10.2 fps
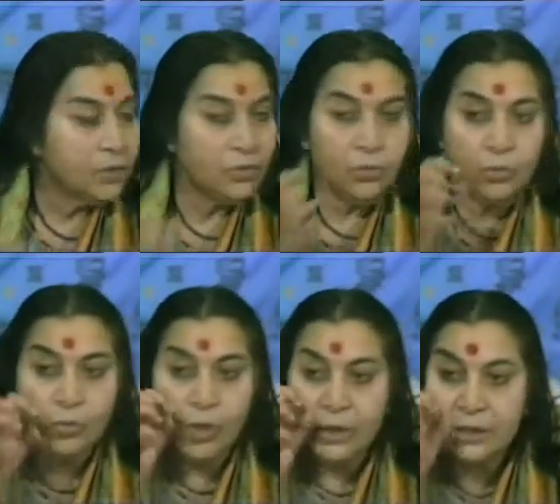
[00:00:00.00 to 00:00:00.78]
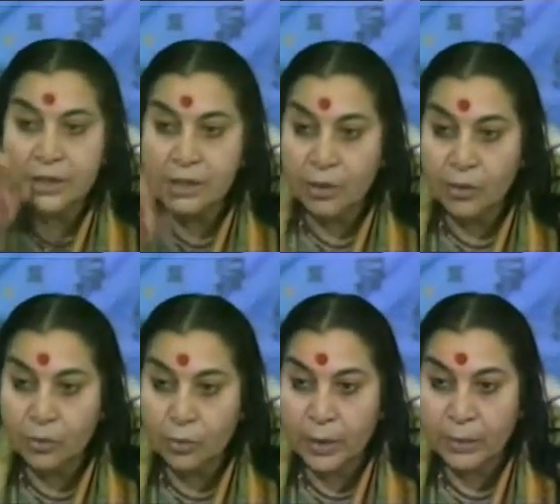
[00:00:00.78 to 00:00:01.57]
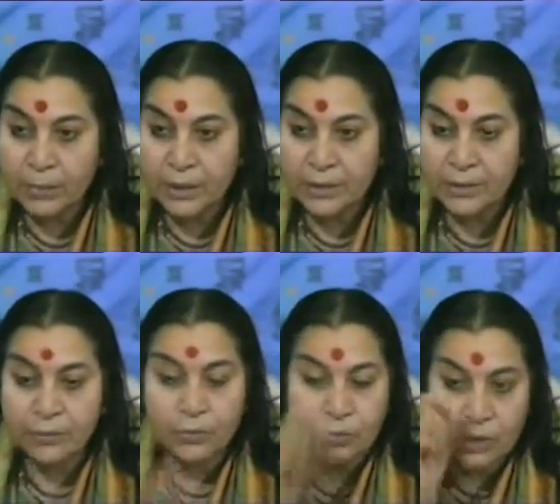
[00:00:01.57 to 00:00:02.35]
So do not stick on to one place.
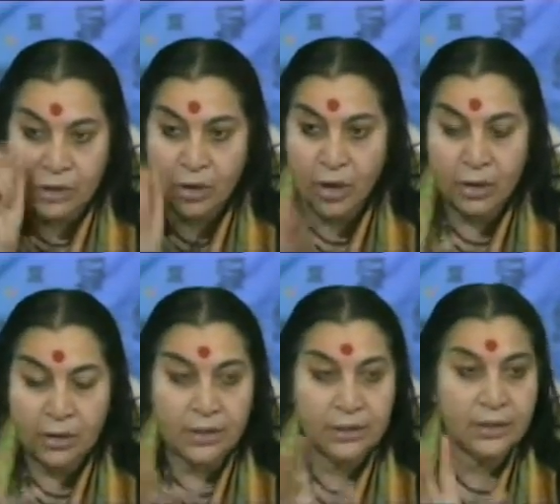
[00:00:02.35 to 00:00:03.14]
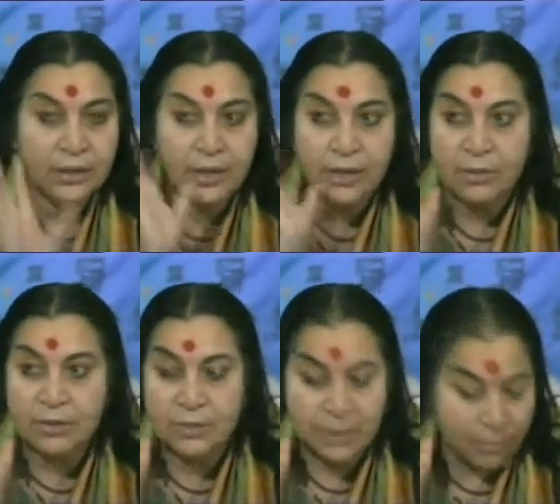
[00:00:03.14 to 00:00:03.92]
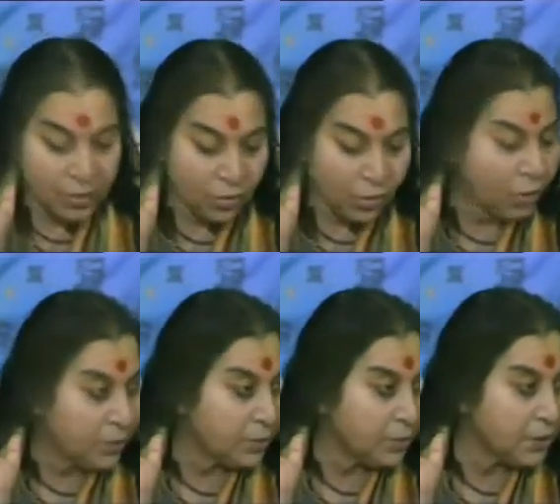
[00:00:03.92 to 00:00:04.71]
If you stick on, then think there must be something
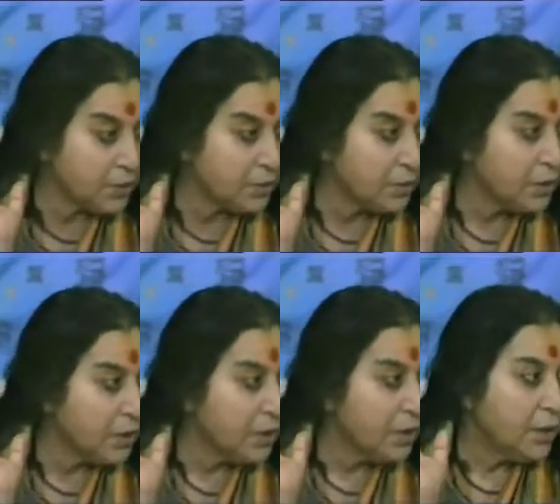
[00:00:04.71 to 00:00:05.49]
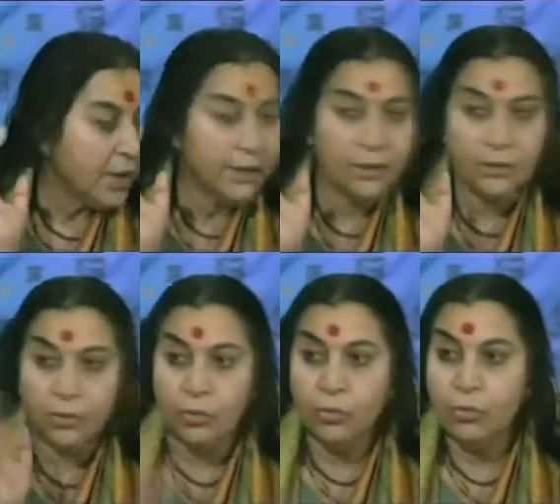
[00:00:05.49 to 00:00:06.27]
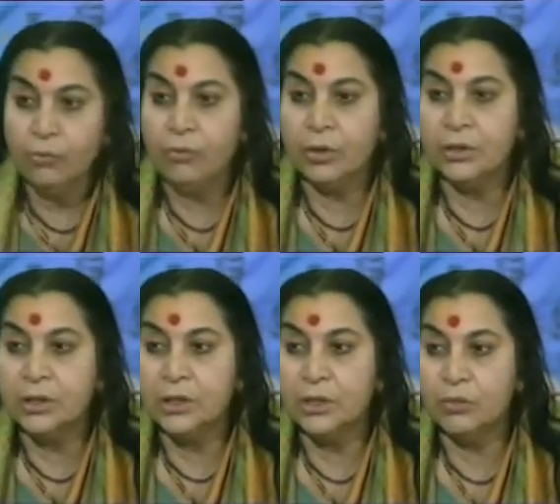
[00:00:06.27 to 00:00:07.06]
wrong with the place. Like a glue, if you are
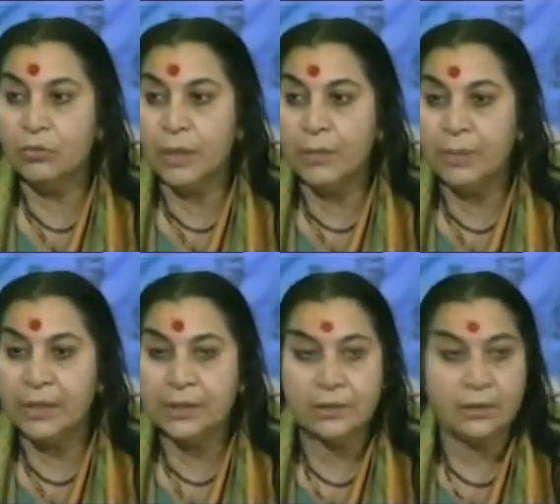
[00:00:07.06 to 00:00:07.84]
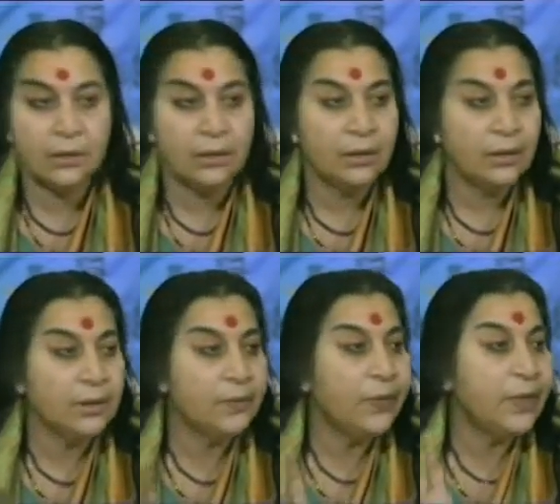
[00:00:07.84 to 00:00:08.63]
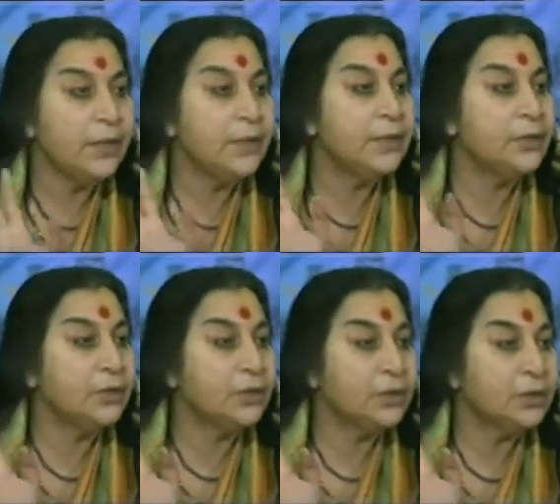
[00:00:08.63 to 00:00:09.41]
sticking to one place, it's very
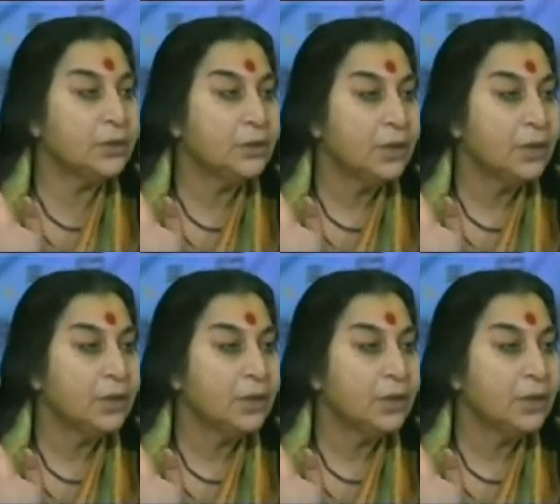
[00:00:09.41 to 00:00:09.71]
dangerous.